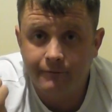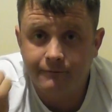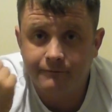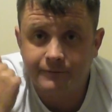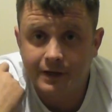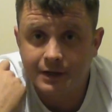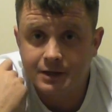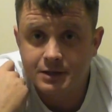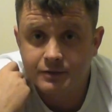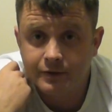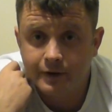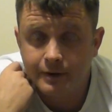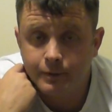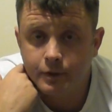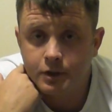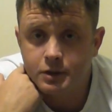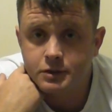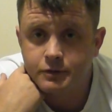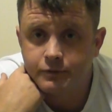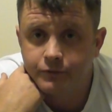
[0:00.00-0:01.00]
thanks very
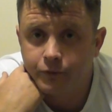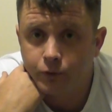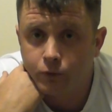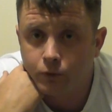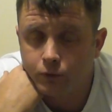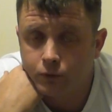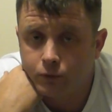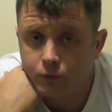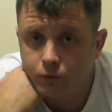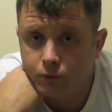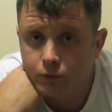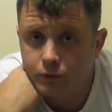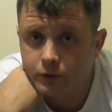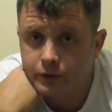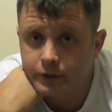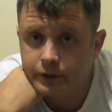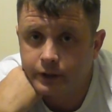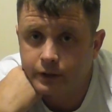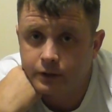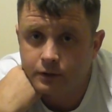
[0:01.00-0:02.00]
much for all
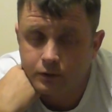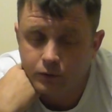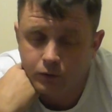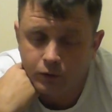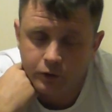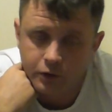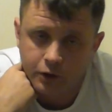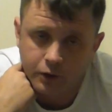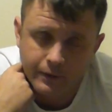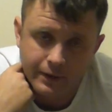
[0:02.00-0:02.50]
the